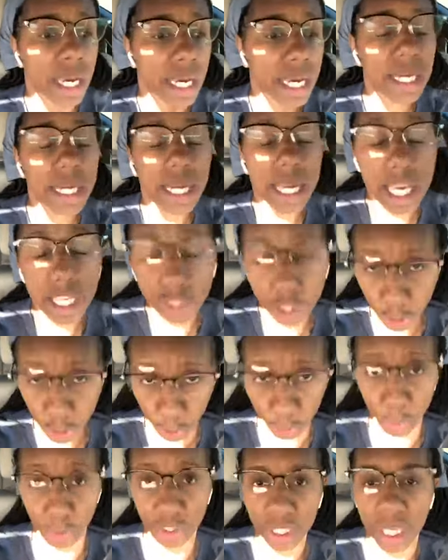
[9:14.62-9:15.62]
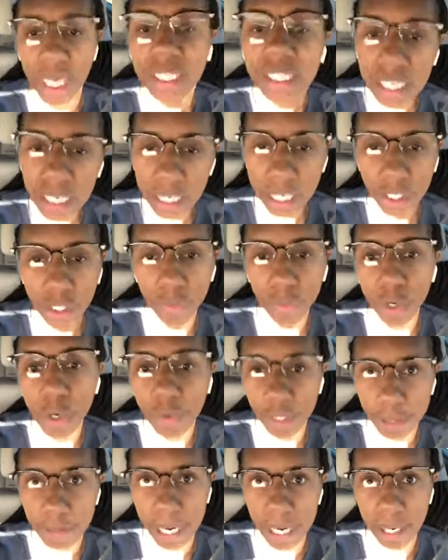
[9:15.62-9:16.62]
It is the truth. Get in the room
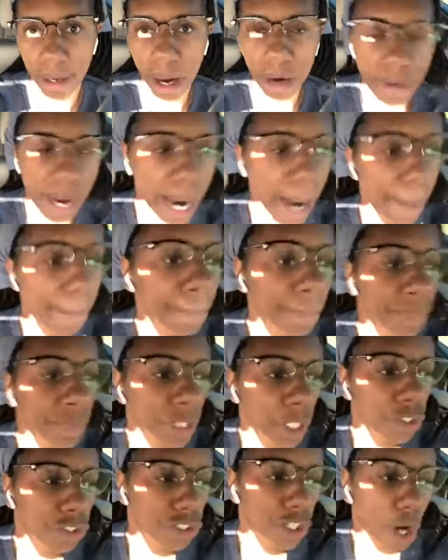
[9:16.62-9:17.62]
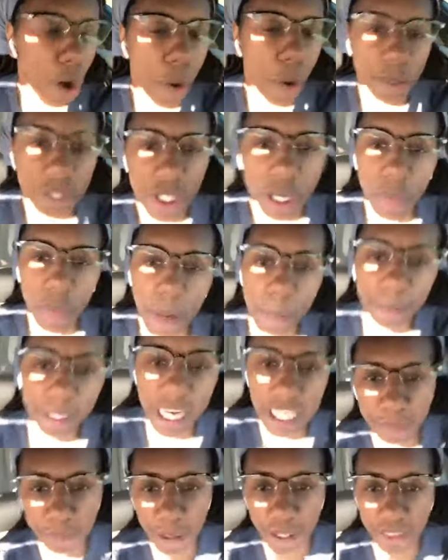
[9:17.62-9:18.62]
with me. All right? So someone
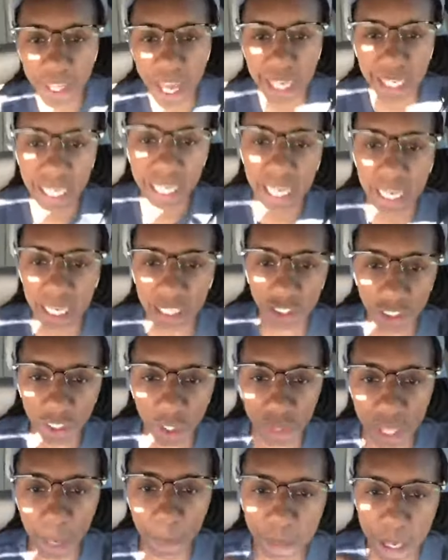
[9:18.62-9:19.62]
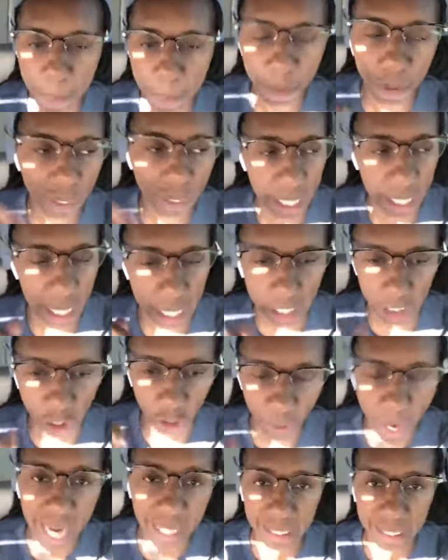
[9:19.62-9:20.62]
please put that in so that people can
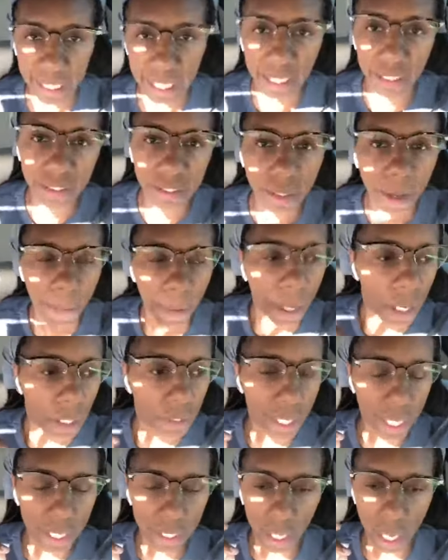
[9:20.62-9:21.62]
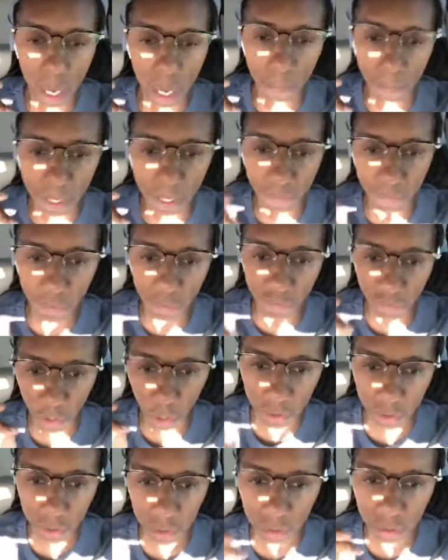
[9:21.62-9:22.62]
track this. That
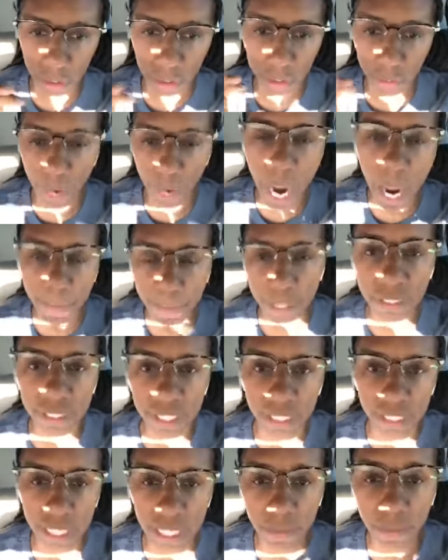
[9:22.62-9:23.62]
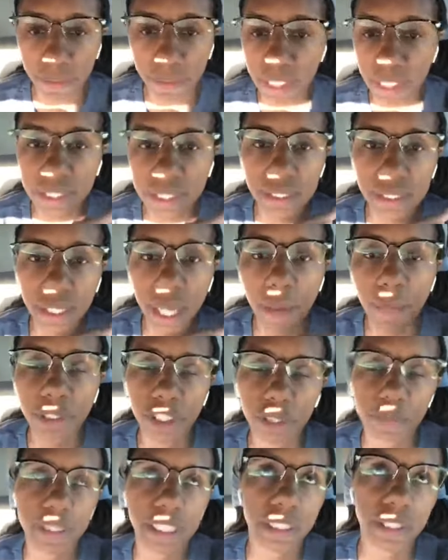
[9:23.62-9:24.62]
grab your ticket. This is, I want
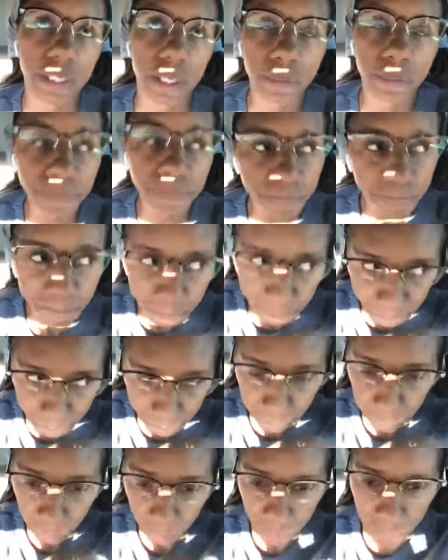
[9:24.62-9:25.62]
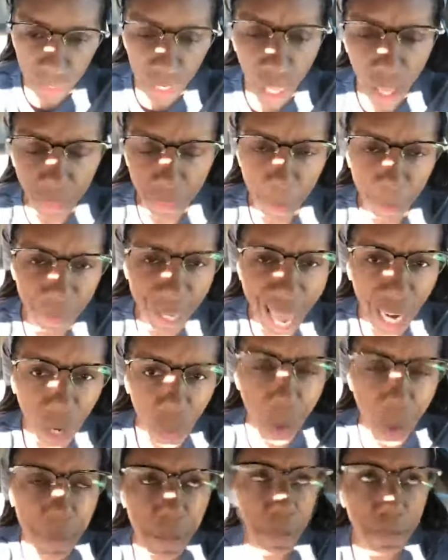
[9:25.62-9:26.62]
you to be clear. The Black
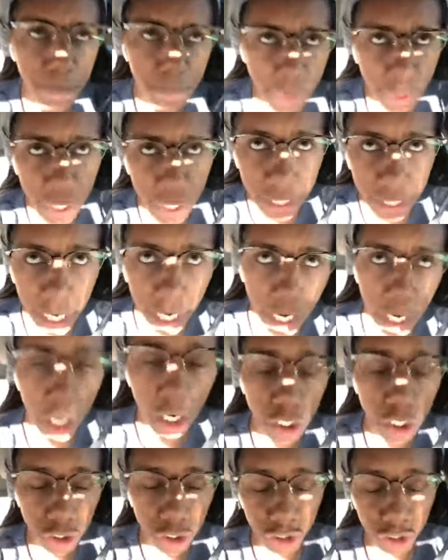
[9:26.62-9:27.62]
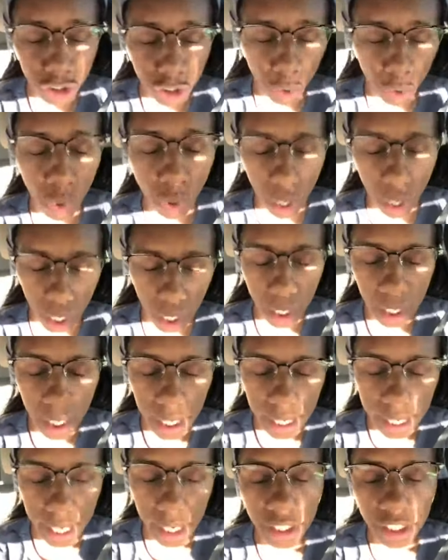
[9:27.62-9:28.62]
Woman Millionaire Tour,
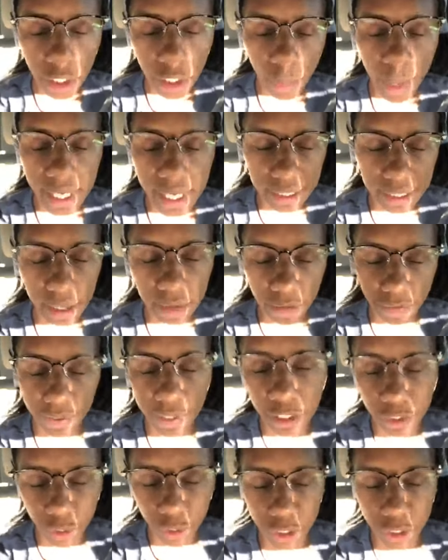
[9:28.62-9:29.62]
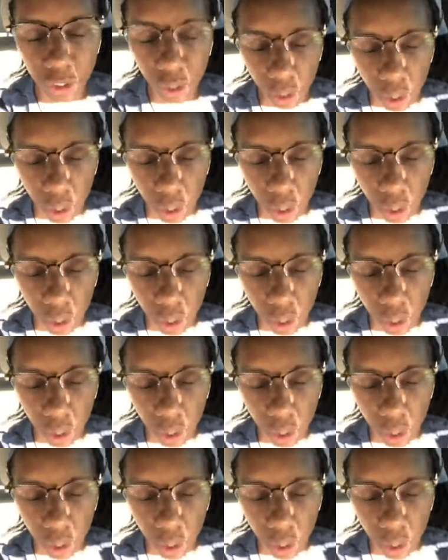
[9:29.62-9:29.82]
healing your way to seven figures on your